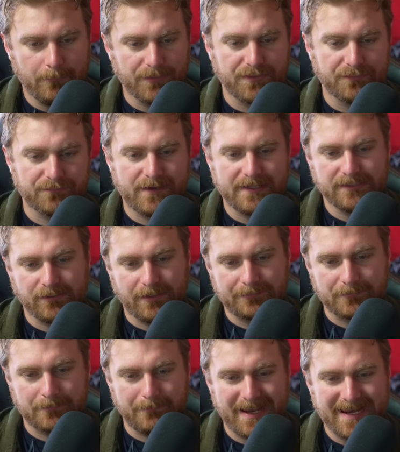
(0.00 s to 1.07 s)
with the front
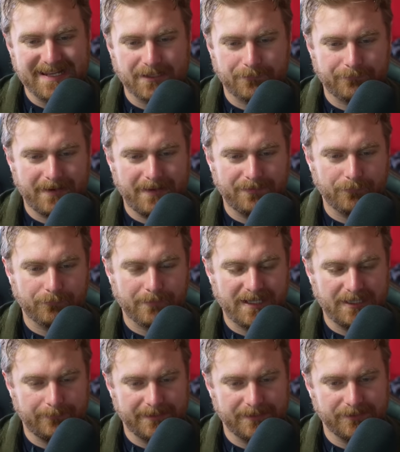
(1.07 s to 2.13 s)
line remaining around the
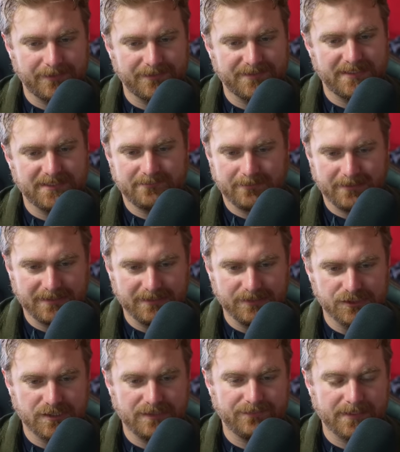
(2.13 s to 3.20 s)
railway line, so that's around
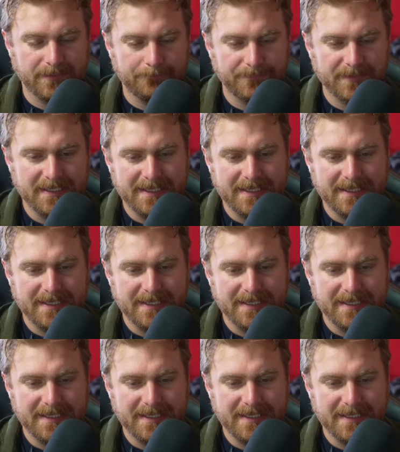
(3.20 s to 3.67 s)
Klishkivka.